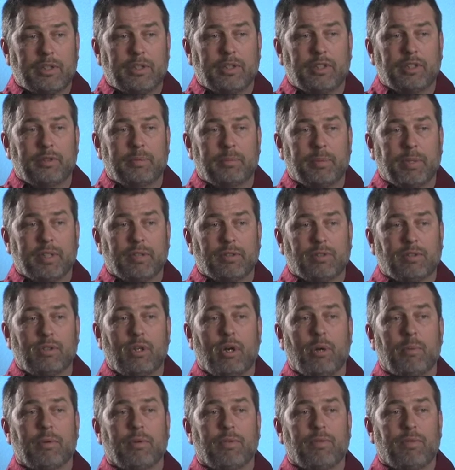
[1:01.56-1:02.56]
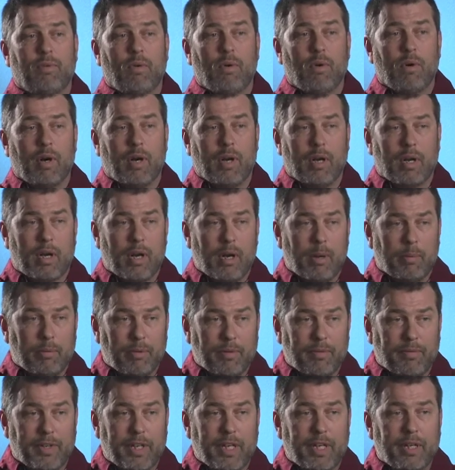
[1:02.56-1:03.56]
she's been sober for a
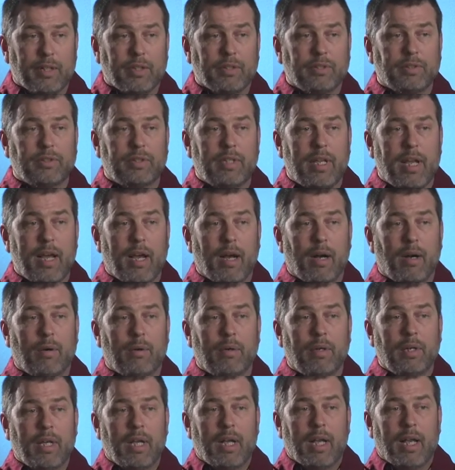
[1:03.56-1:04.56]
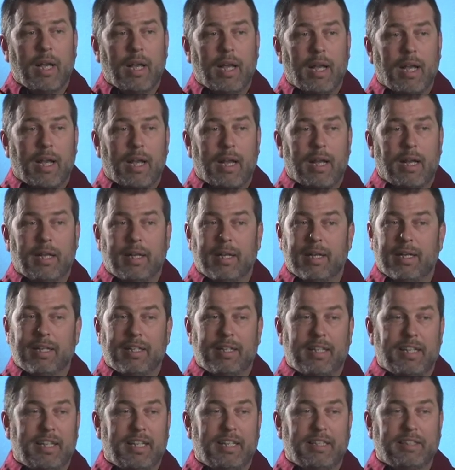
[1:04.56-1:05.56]
couple of years now
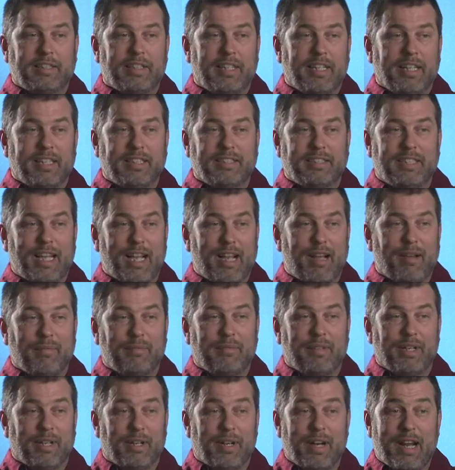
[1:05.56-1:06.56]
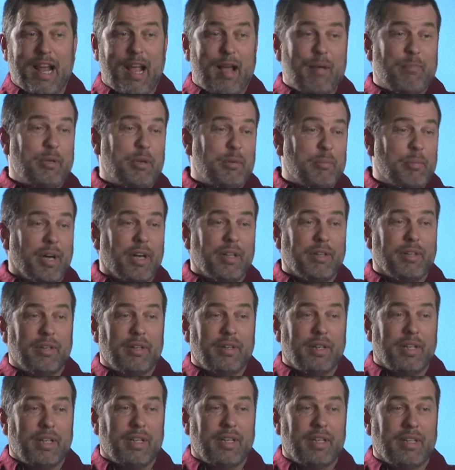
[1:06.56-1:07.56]
and these kids have their happy
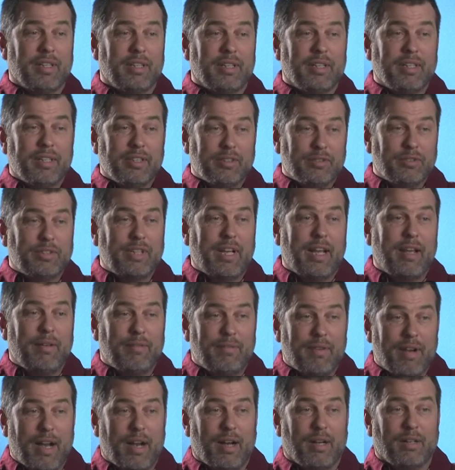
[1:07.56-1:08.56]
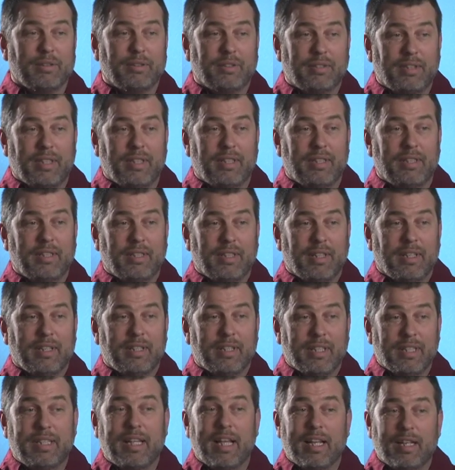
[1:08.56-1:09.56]
mother and a safe house that,
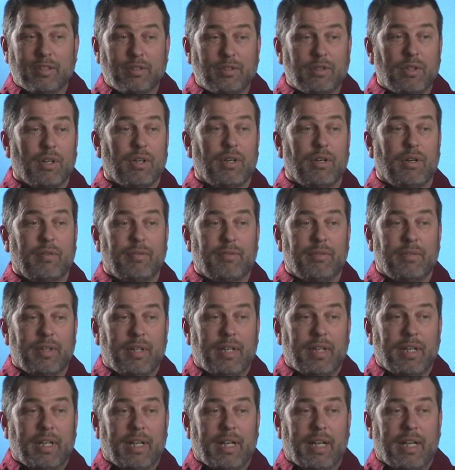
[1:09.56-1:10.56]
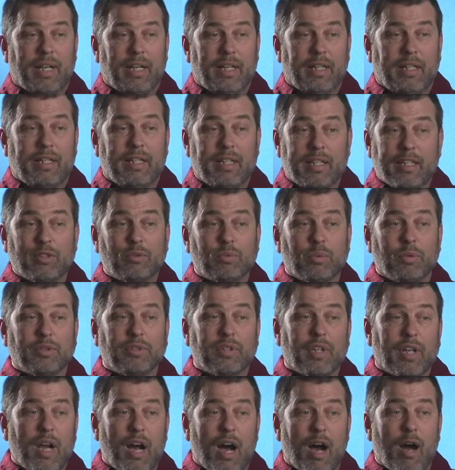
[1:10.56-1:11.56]
that they deserve. And this
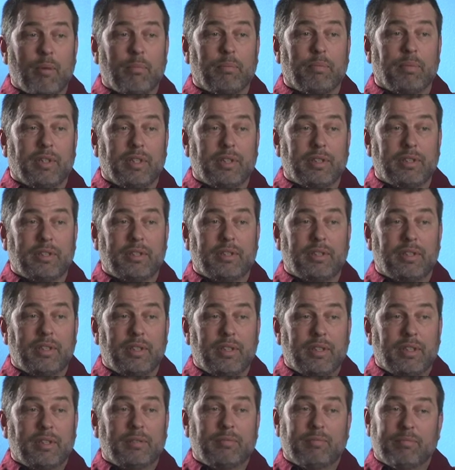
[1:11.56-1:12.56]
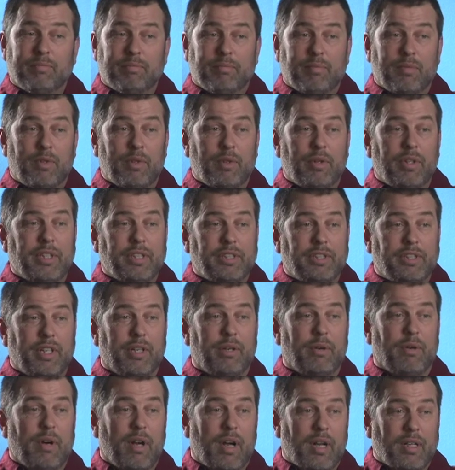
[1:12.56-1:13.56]
was accomplished through the
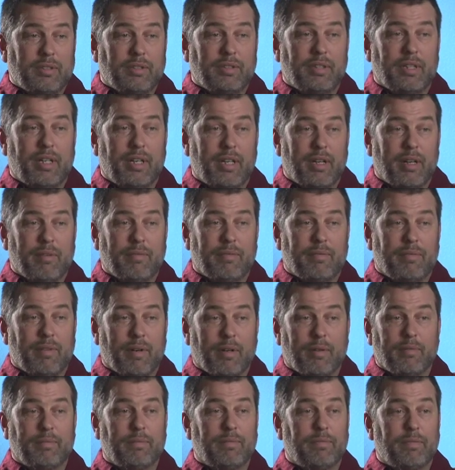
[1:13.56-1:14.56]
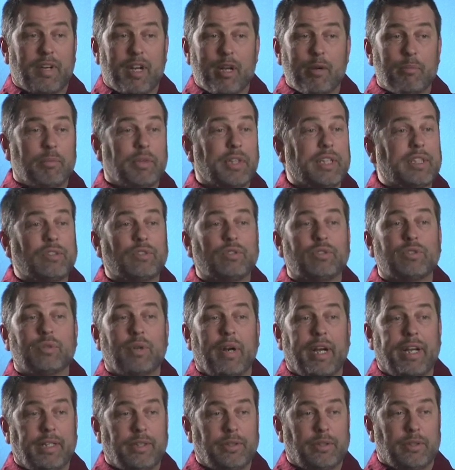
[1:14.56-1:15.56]
generosity of, of complete
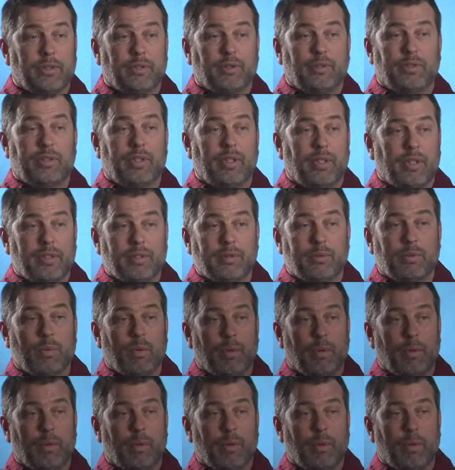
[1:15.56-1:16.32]
strangers to this